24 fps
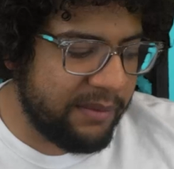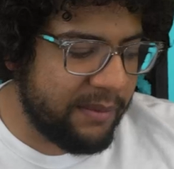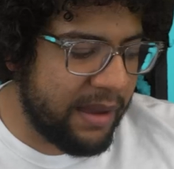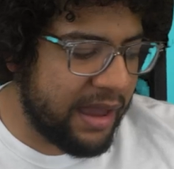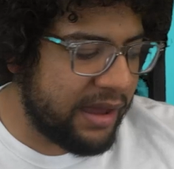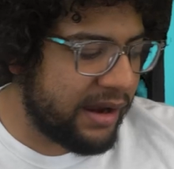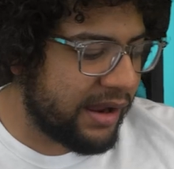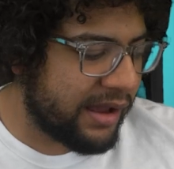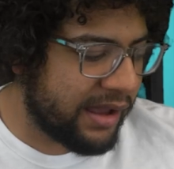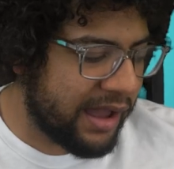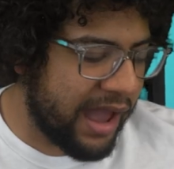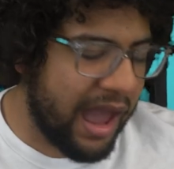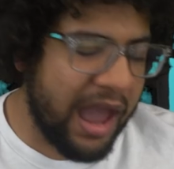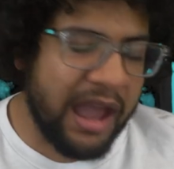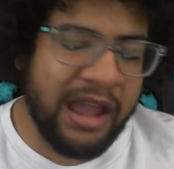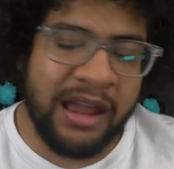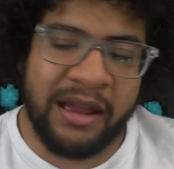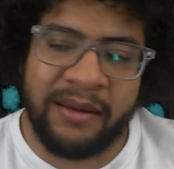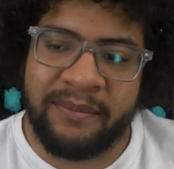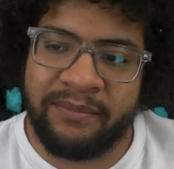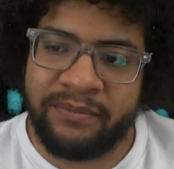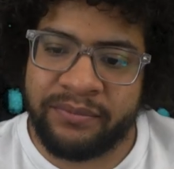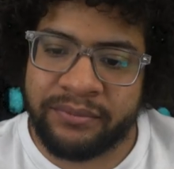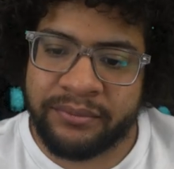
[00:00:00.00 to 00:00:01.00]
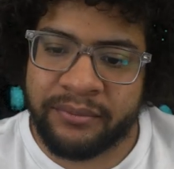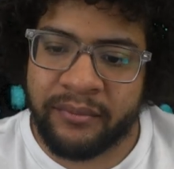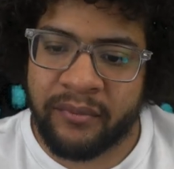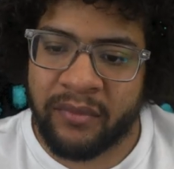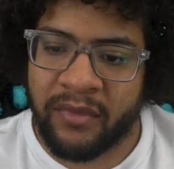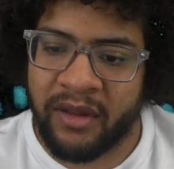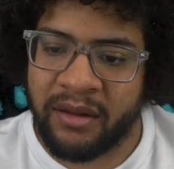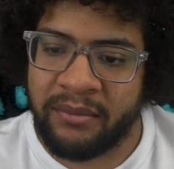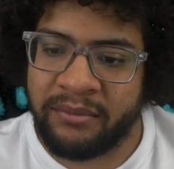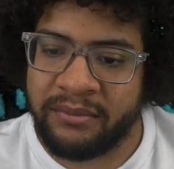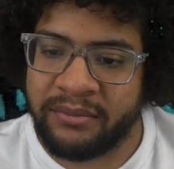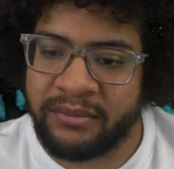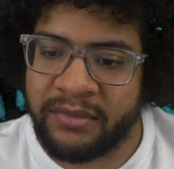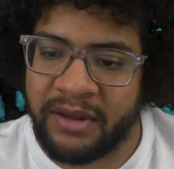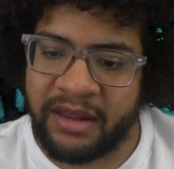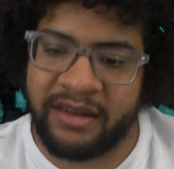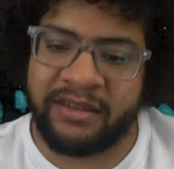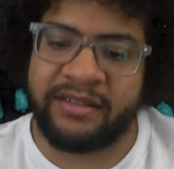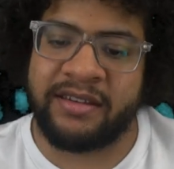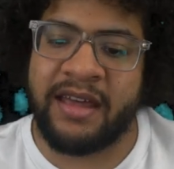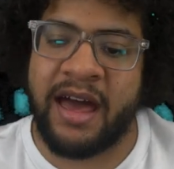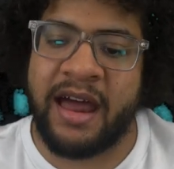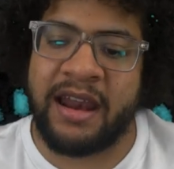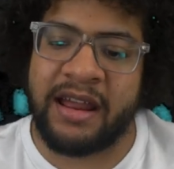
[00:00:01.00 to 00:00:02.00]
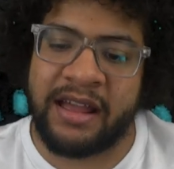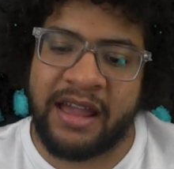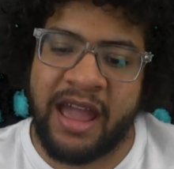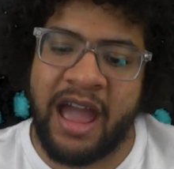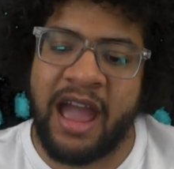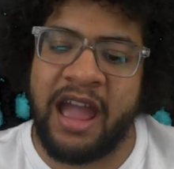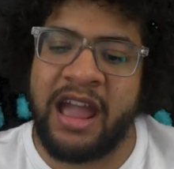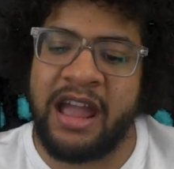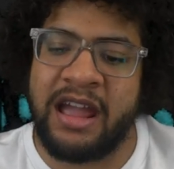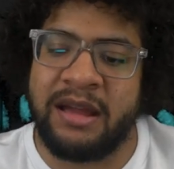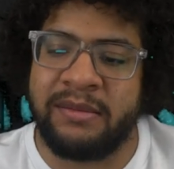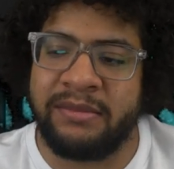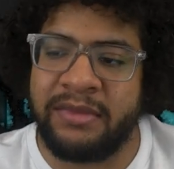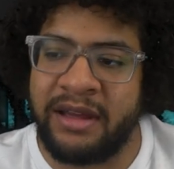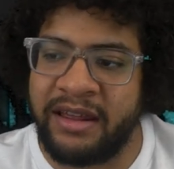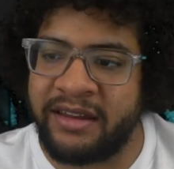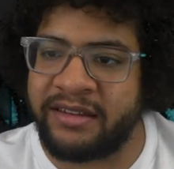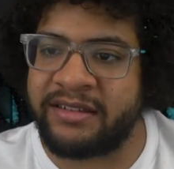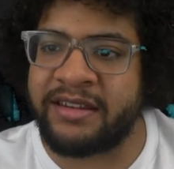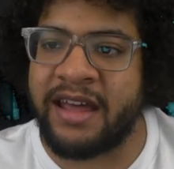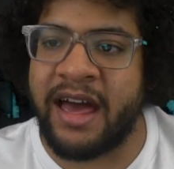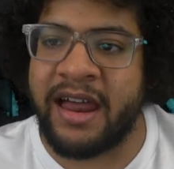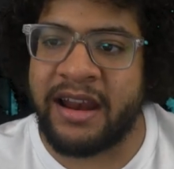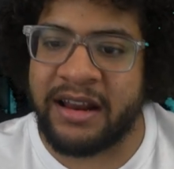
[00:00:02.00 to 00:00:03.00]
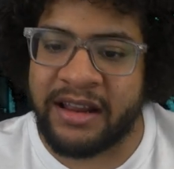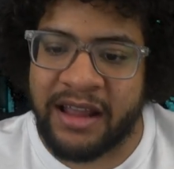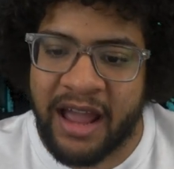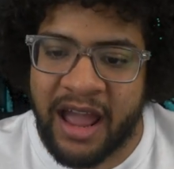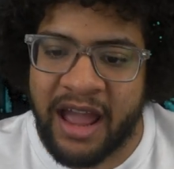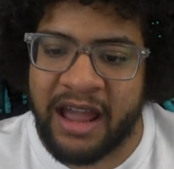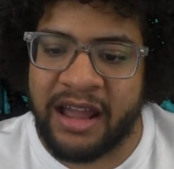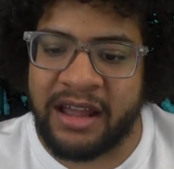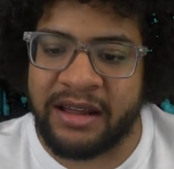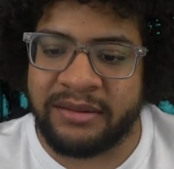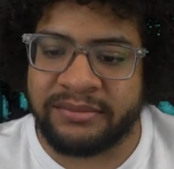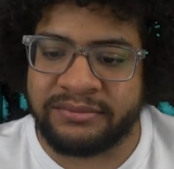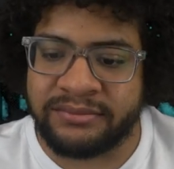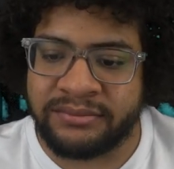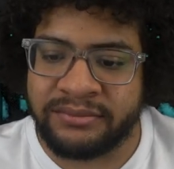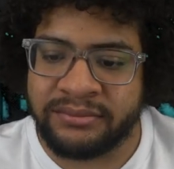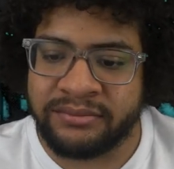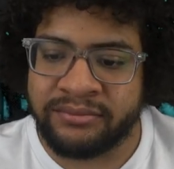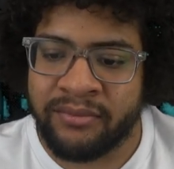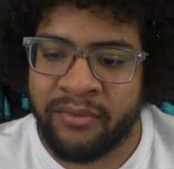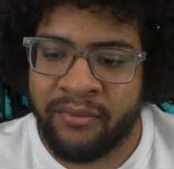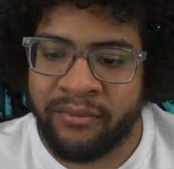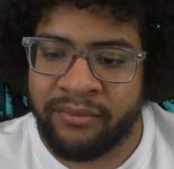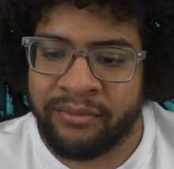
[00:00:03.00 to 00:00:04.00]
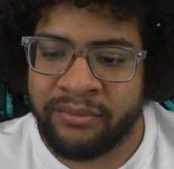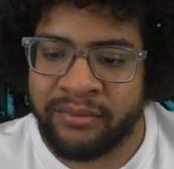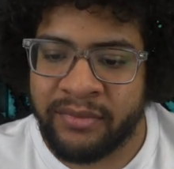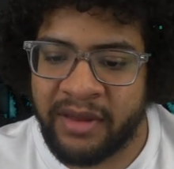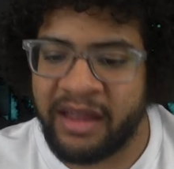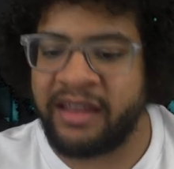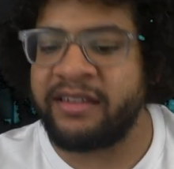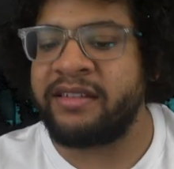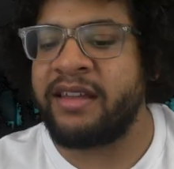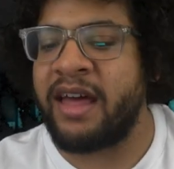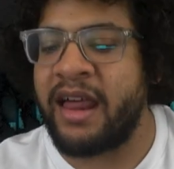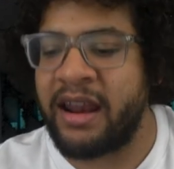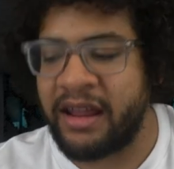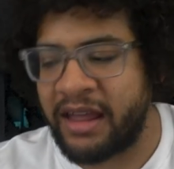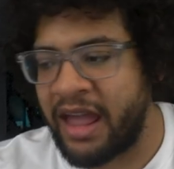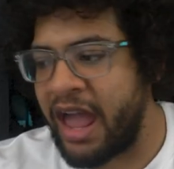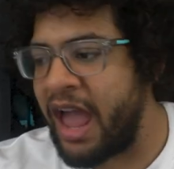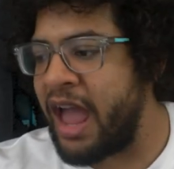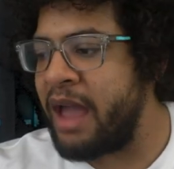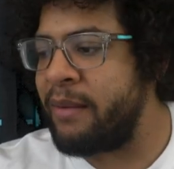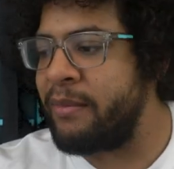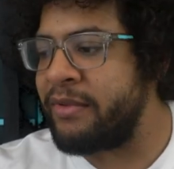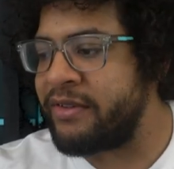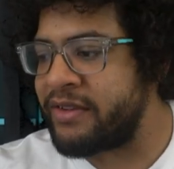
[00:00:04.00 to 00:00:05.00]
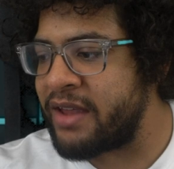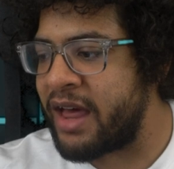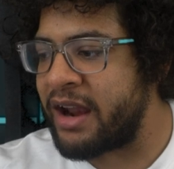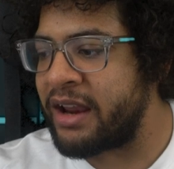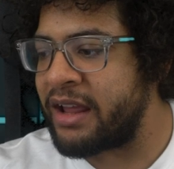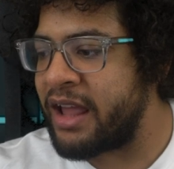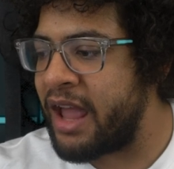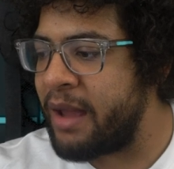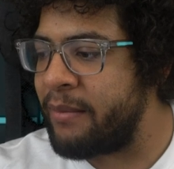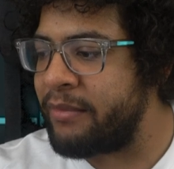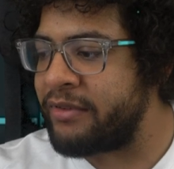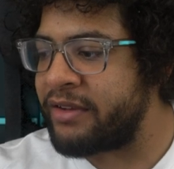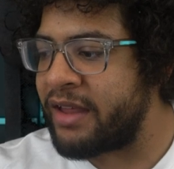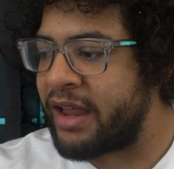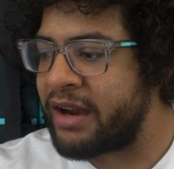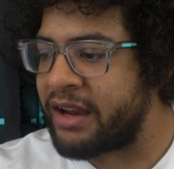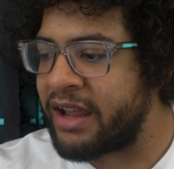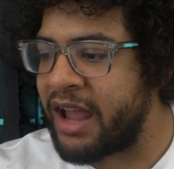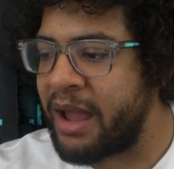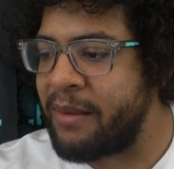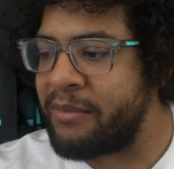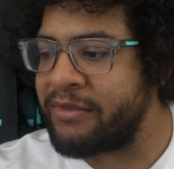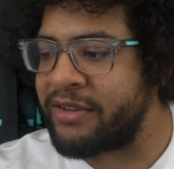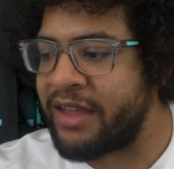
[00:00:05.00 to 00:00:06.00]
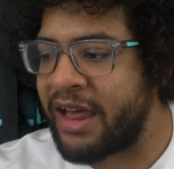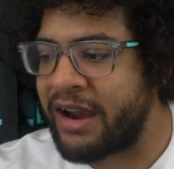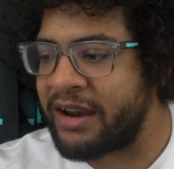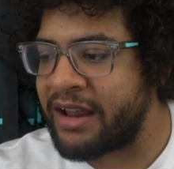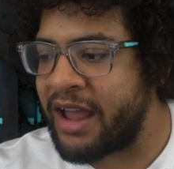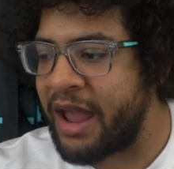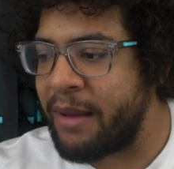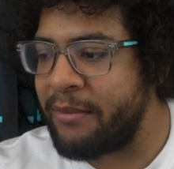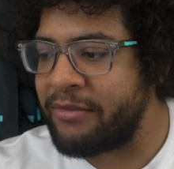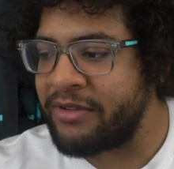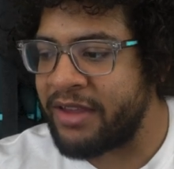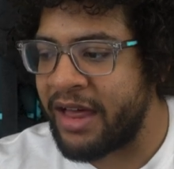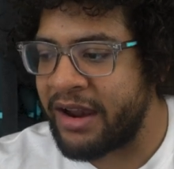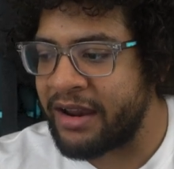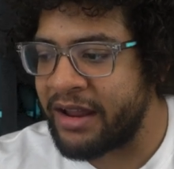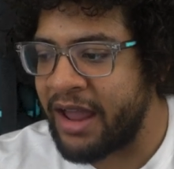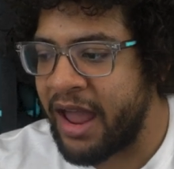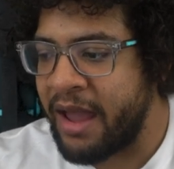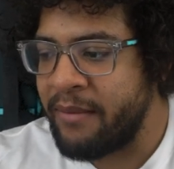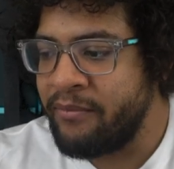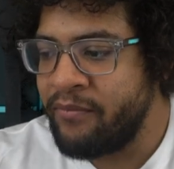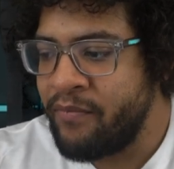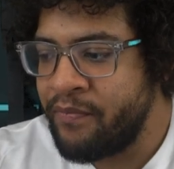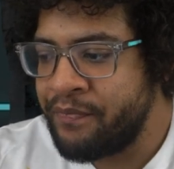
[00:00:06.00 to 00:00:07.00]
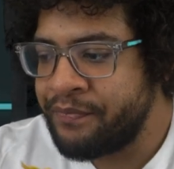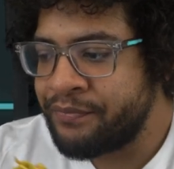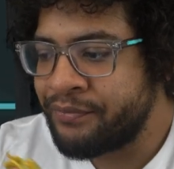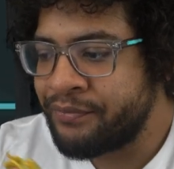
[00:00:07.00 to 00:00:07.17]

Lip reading: He made a game inside a game inside a game inside a game inside a game inside a game inside a game inside a game.